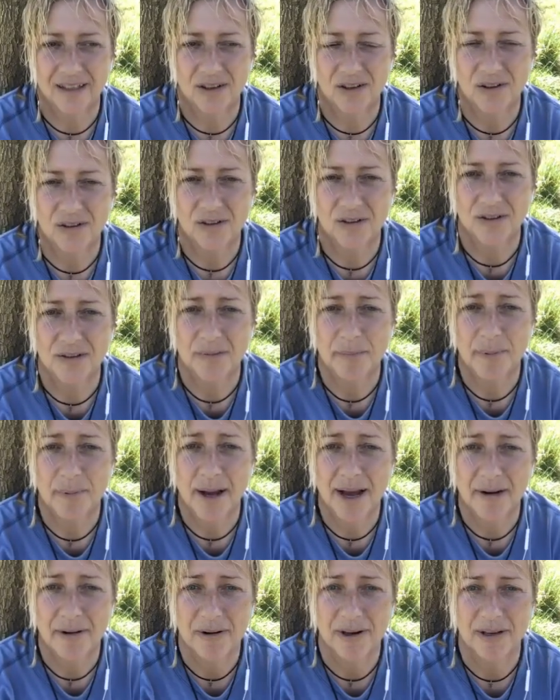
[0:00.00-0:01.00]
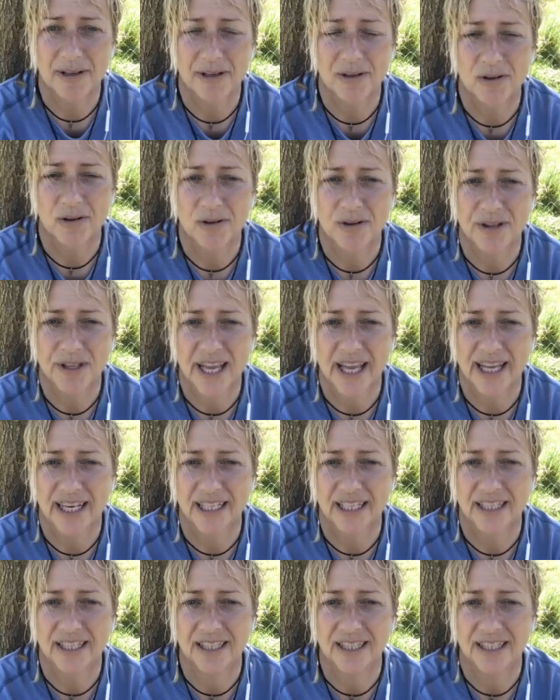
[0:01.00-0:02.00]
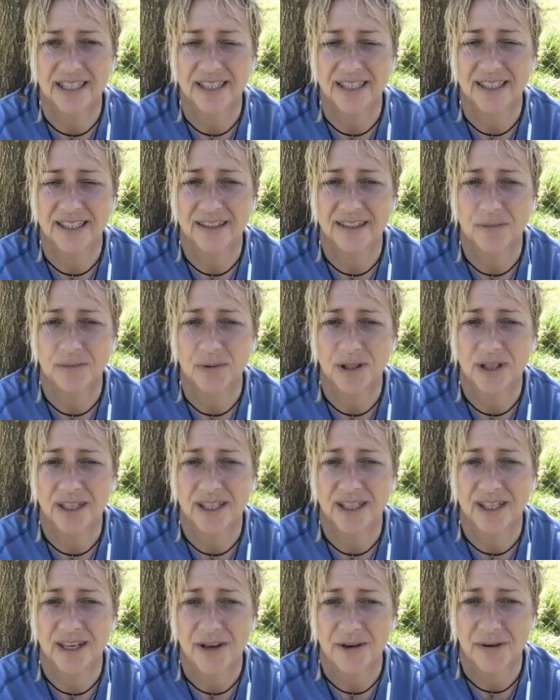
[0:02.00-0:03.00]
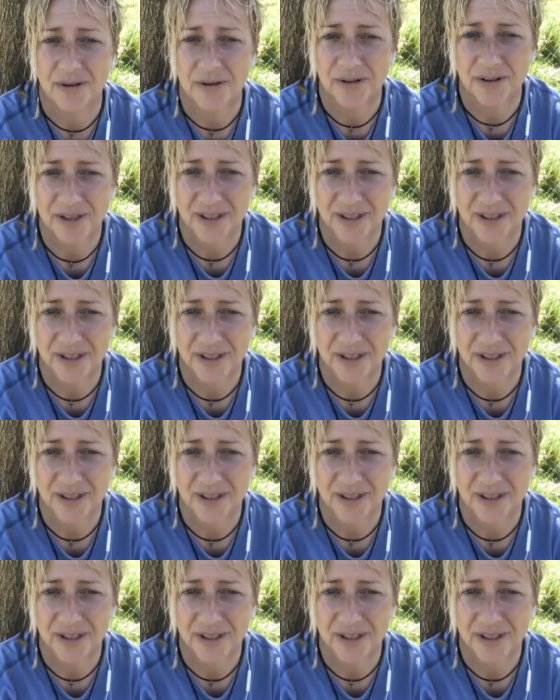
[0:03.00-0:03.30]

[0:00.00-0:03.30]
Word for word: All the power, all the energy is within you.